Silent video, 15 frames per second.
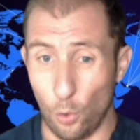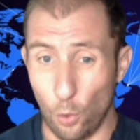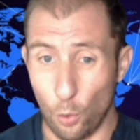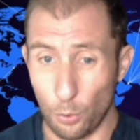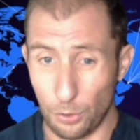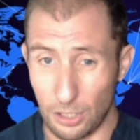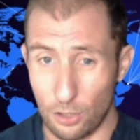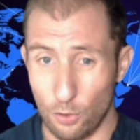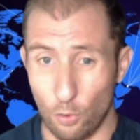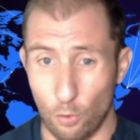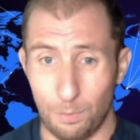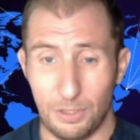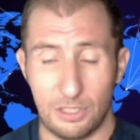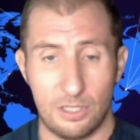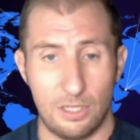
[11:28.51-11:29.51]
audit your
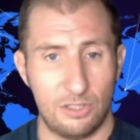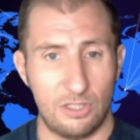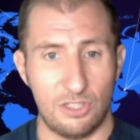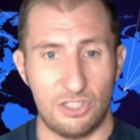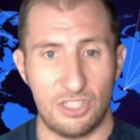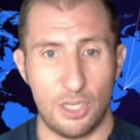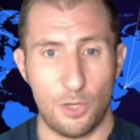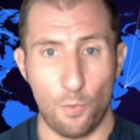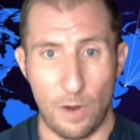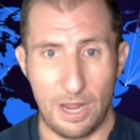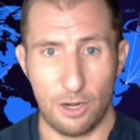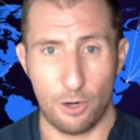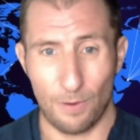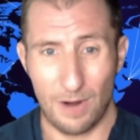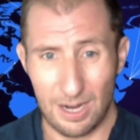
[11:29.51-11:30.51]
business and see where
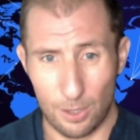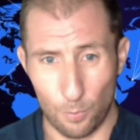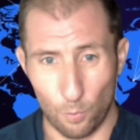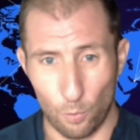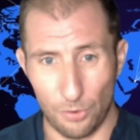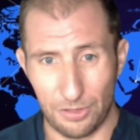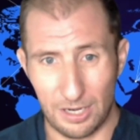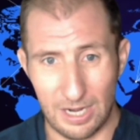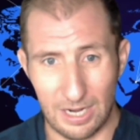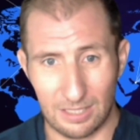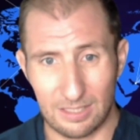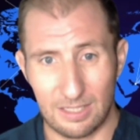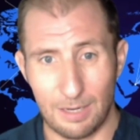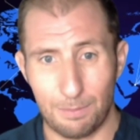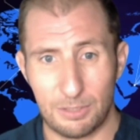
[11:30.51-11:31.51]
you're at and what the next
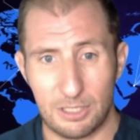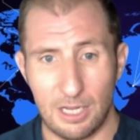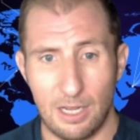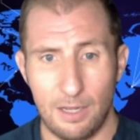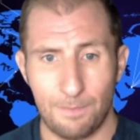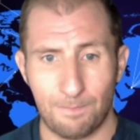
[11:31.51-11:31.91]
steps are,